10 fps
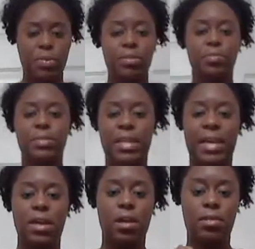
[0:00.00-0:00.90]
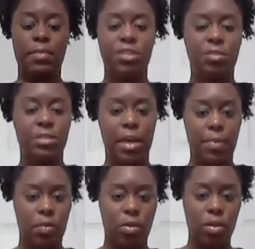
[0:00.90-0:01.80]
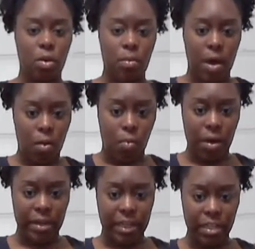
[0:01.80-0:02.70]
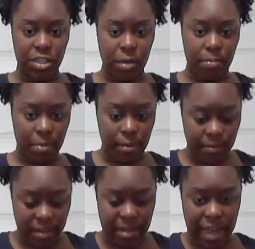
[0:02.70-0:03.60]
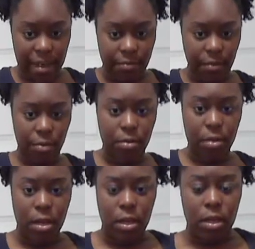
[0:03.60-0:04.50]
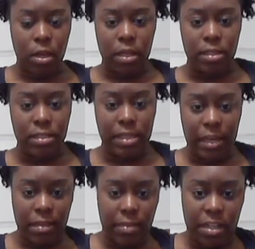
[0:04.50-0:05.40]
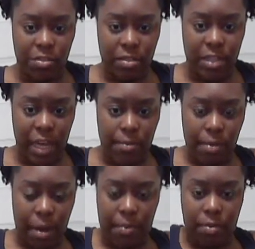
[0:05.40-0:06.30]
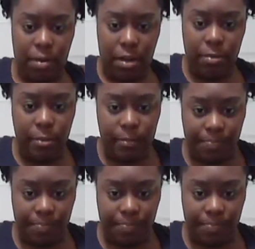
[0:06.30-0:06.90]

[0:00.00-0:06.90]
you want to do is take the measuring tape, and you want to go about 1 inch above the navel. Take the measuring tape, wrap it around